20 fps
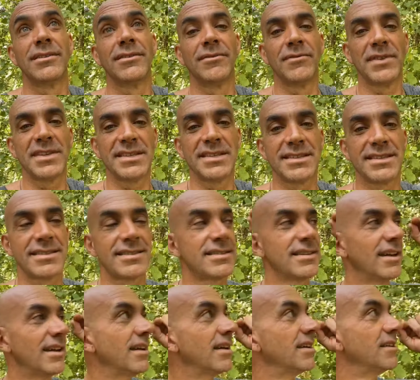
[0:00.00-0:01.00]
this
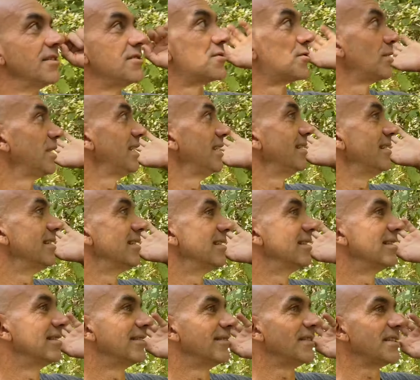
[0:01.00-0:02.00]
tree,
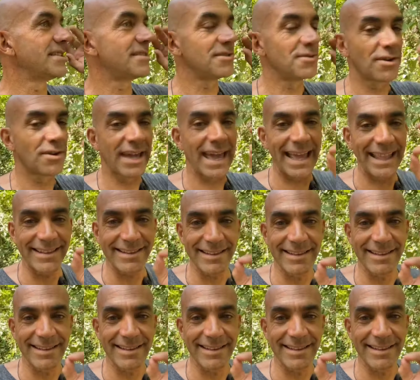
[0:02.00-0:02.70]
this, you get